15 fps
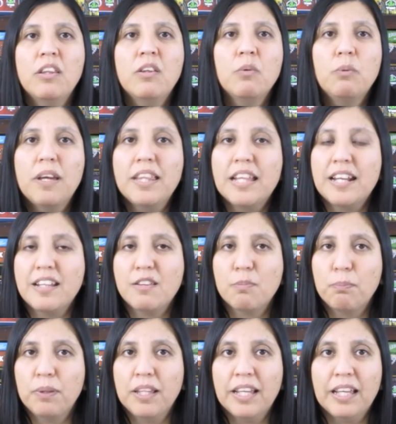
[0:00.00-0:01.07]
The way that it's
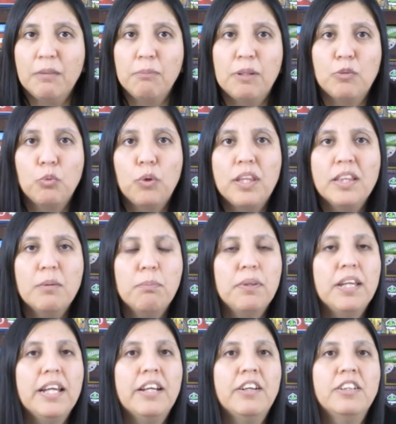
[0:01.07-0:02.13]
playing between the
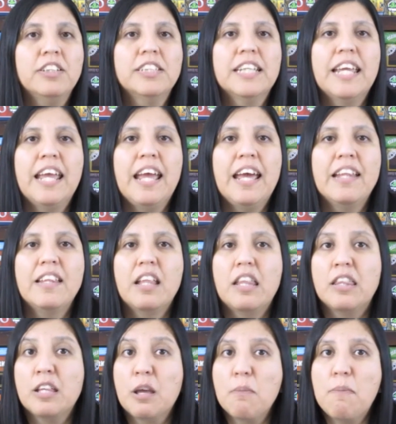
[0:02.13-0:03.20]
players and
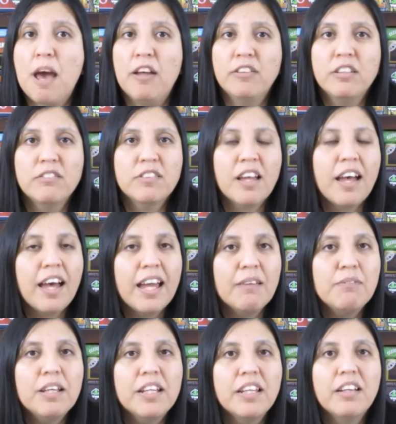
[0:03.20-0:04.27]
the amount of
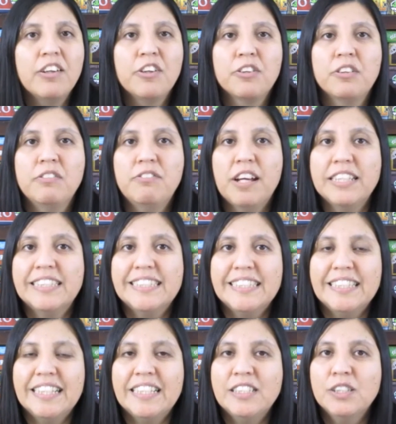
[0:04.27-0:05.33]
time that you're
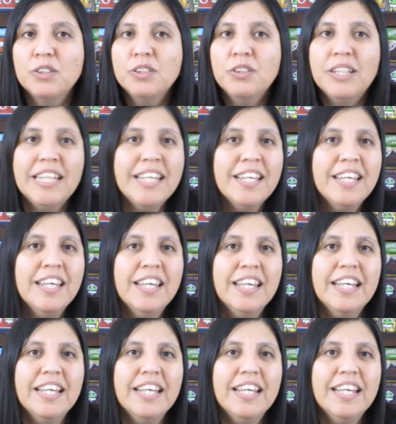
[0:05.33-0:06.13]
investing into it